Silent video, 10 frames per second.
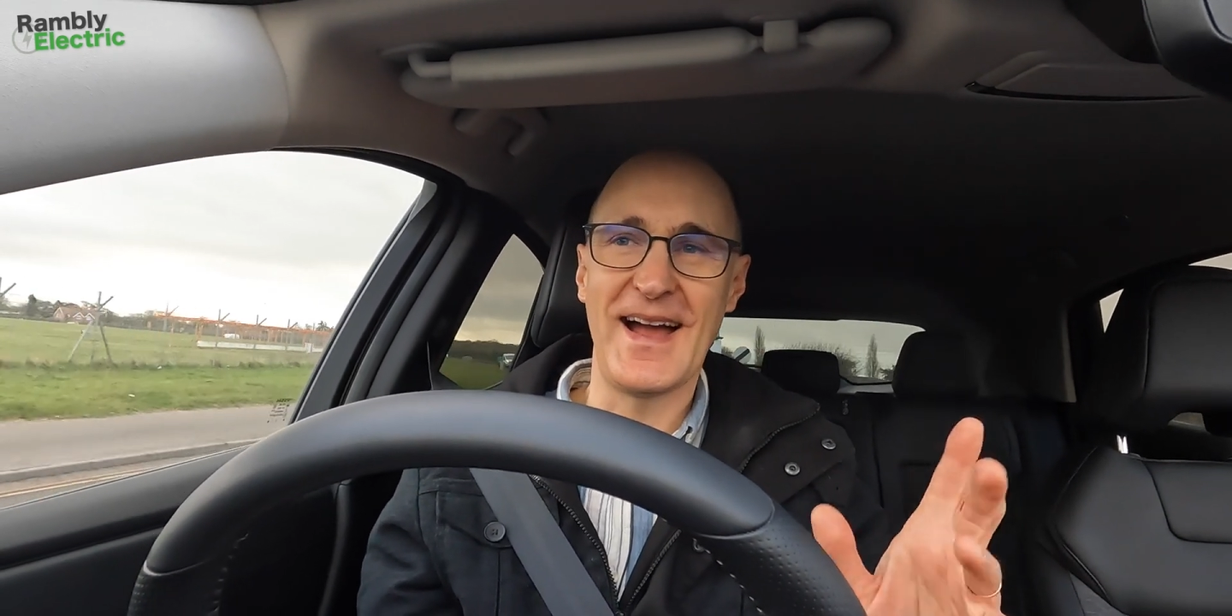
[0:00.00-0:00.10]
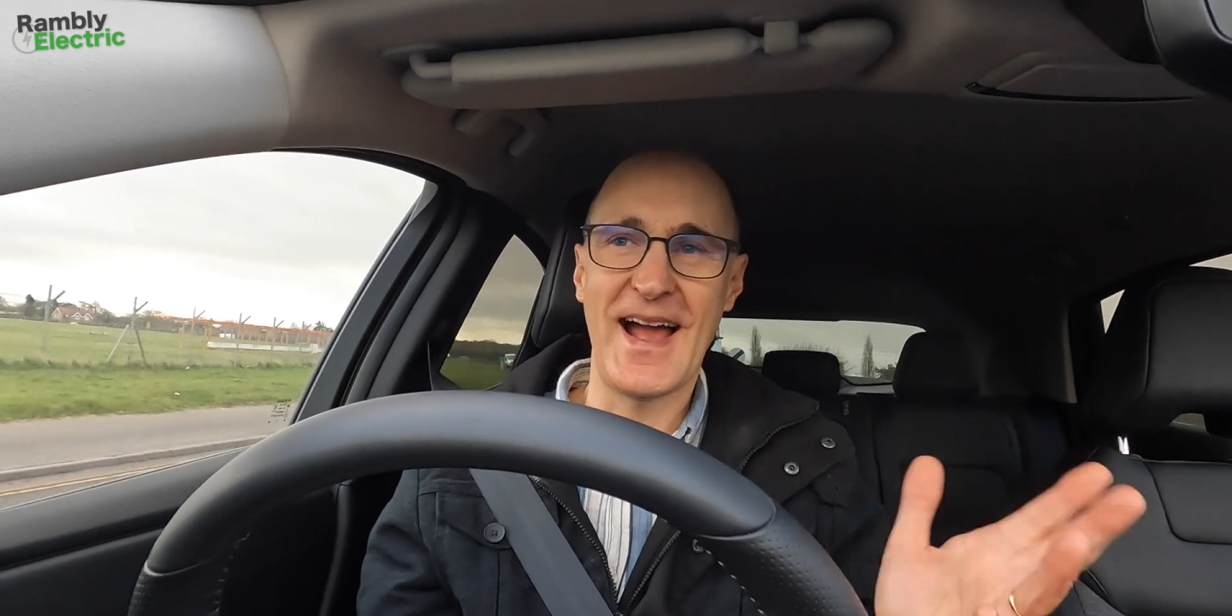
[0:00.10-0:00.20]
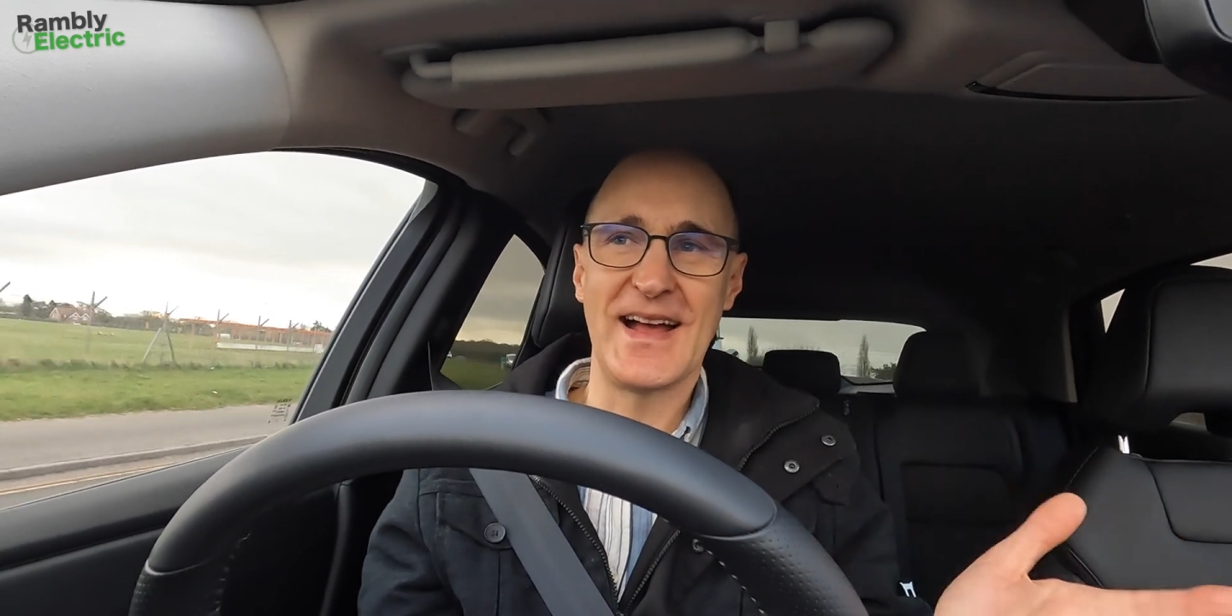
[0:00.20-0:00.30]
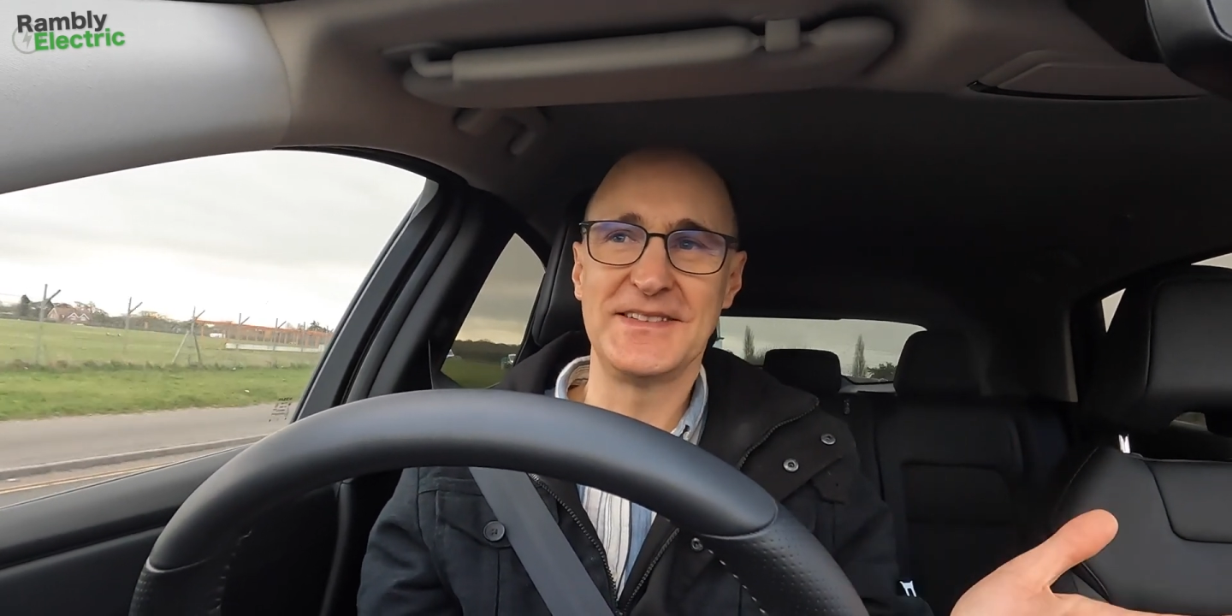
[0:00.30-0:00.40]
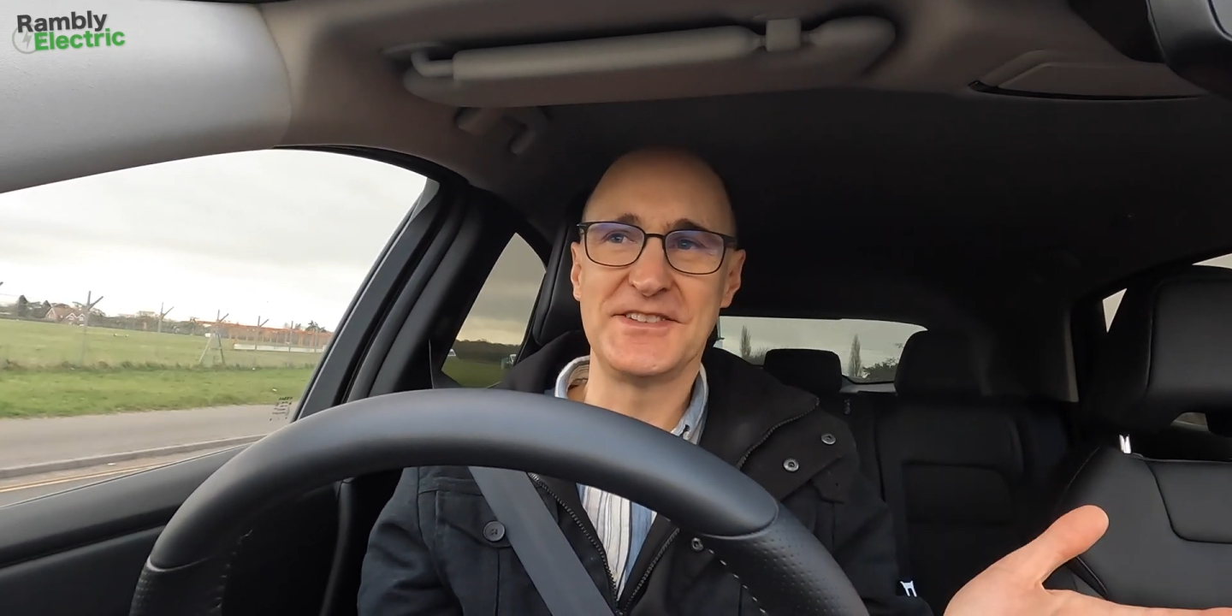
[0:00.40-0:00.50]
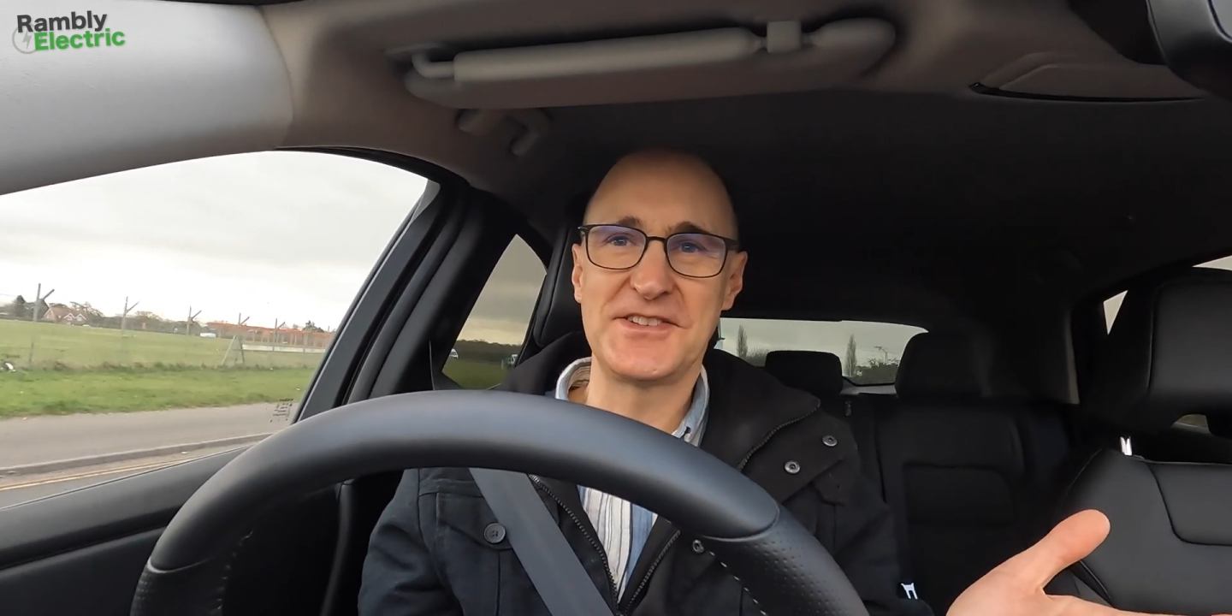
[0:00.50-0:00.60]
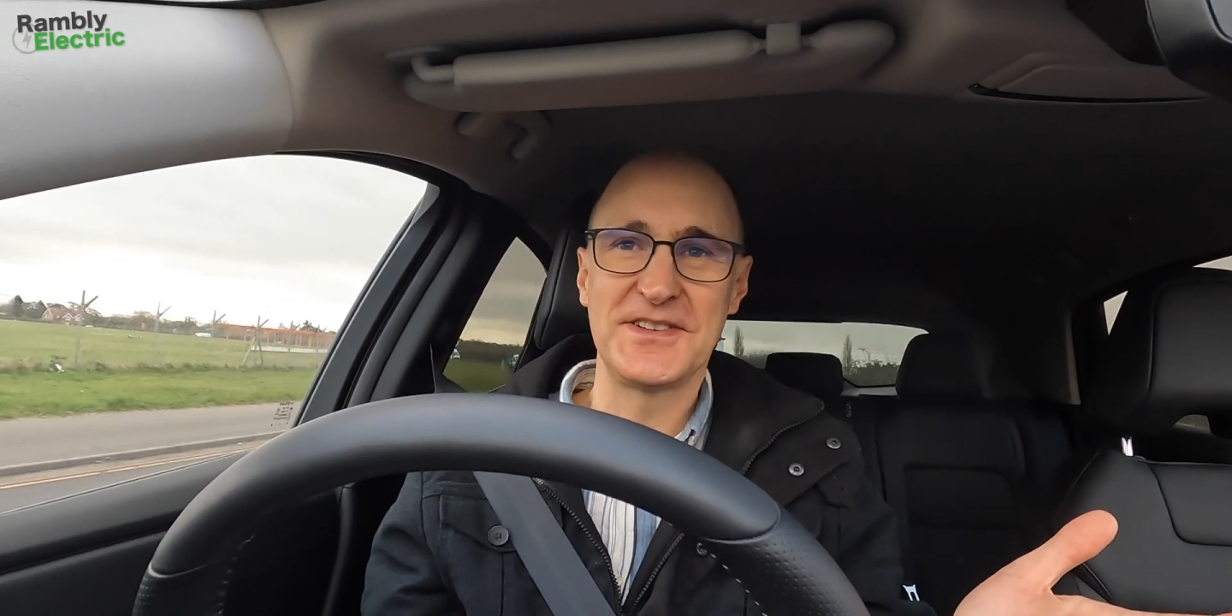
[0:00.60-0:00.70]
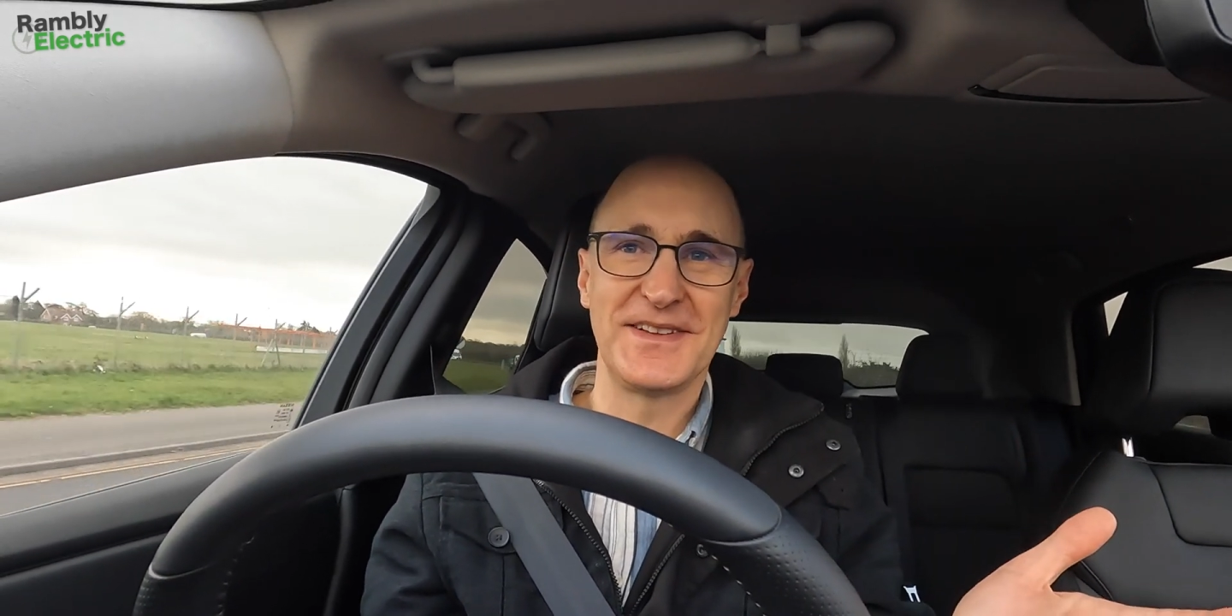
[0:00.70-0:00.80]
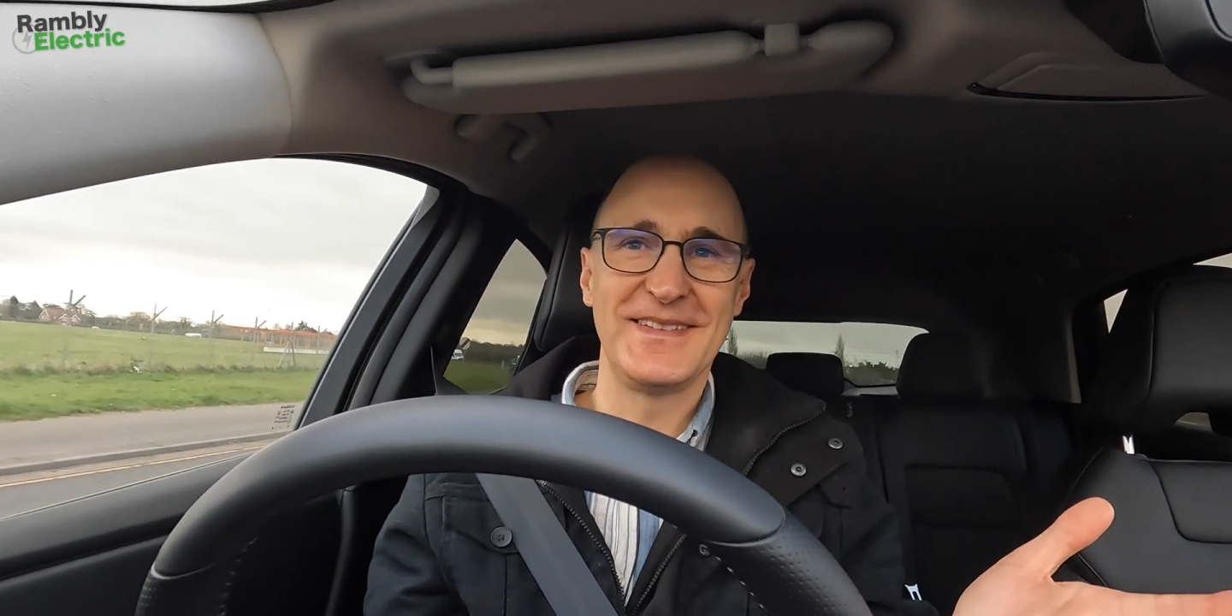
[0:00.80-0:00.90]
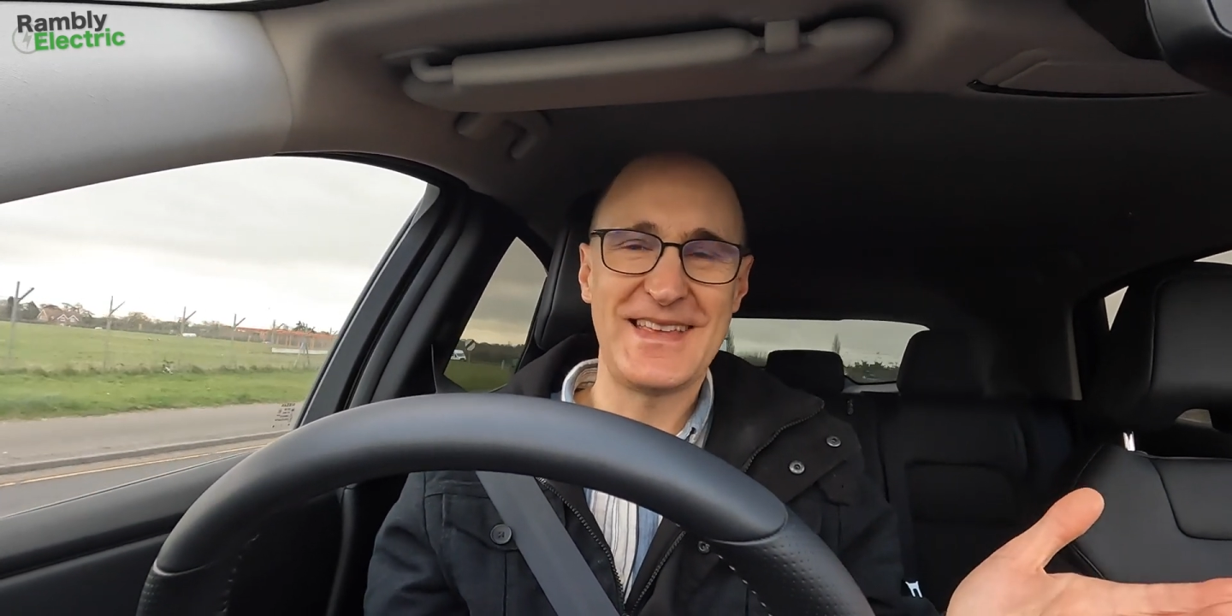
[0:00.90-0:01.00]
And
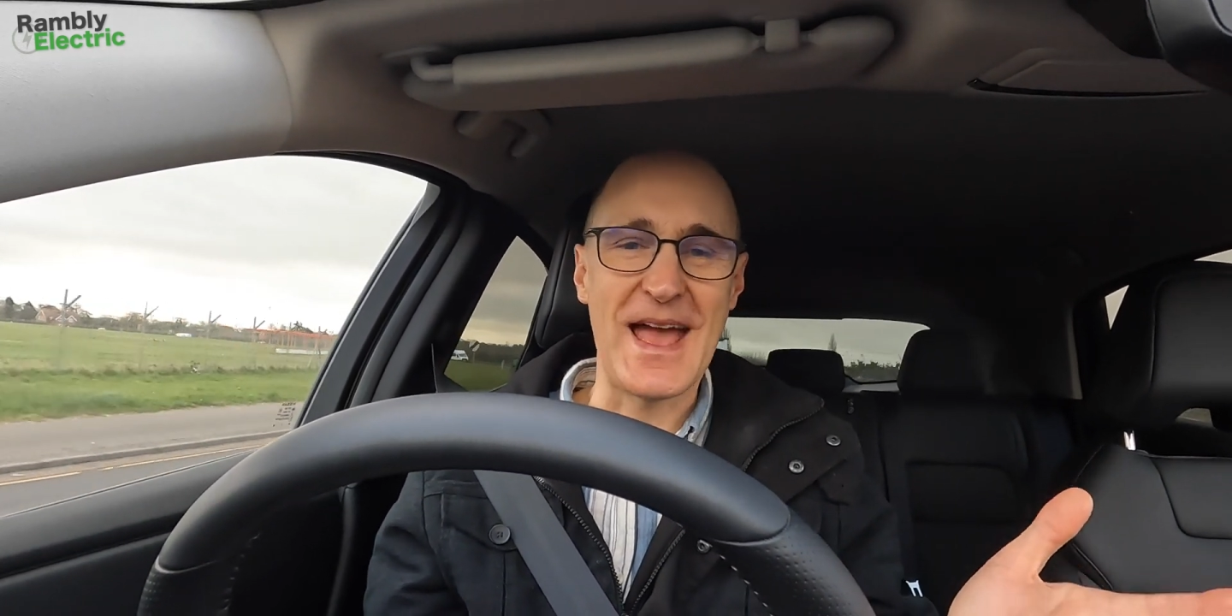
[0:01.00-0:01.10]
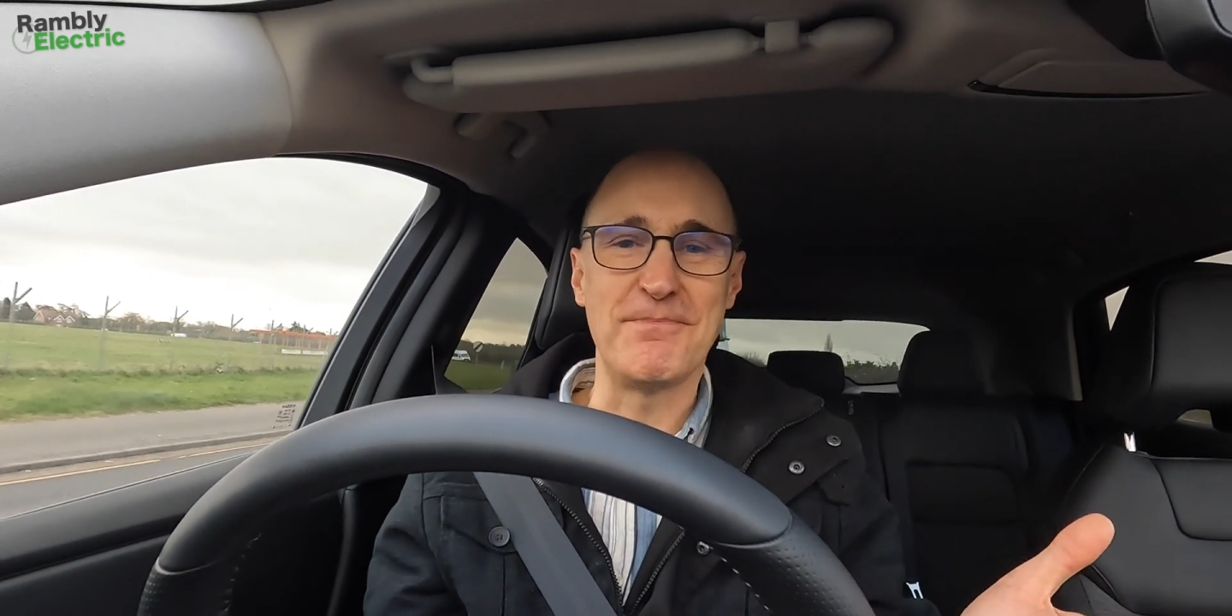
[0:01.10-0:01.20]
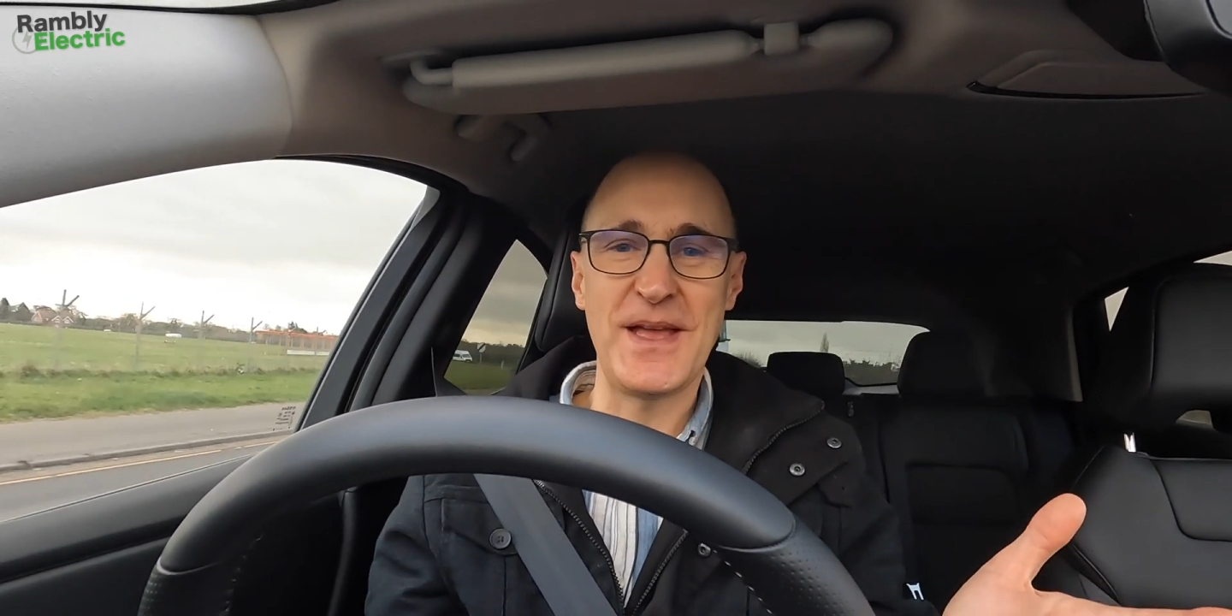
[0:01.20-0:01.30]
yet